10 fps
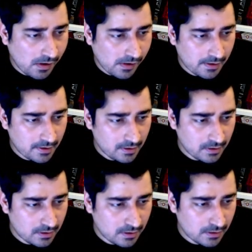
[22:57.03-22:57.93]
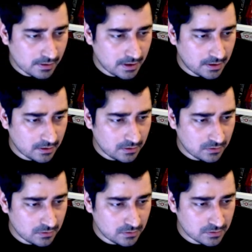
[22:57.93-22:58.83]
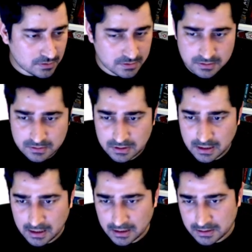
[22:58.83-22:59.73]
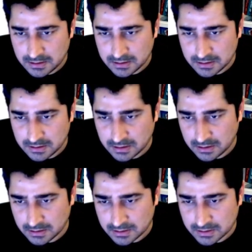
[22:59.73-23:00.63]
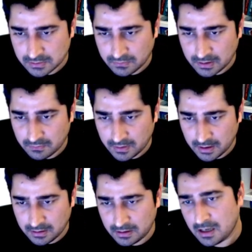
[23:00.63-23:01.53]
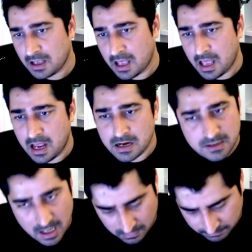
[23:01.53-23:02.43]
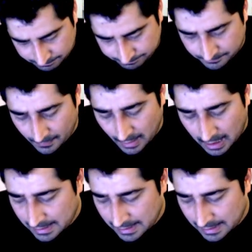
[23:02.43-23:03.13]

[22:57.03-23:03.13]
here it goes, and list 1, 1. Now I'll